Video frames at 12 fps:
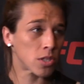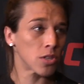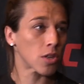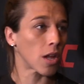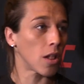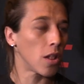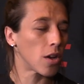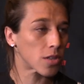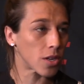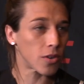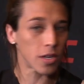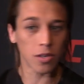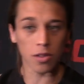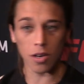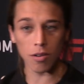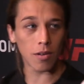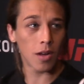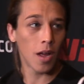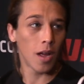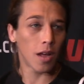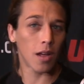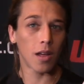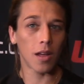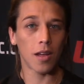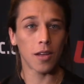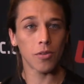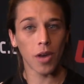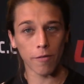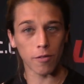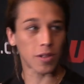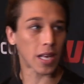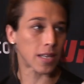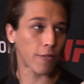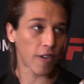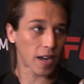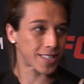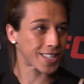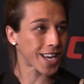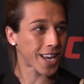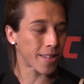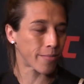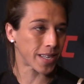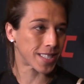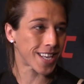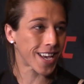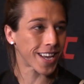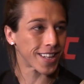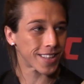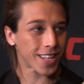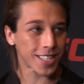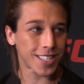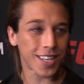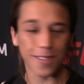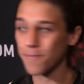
not a lottery, you know. You have to take fight second by second. That's it.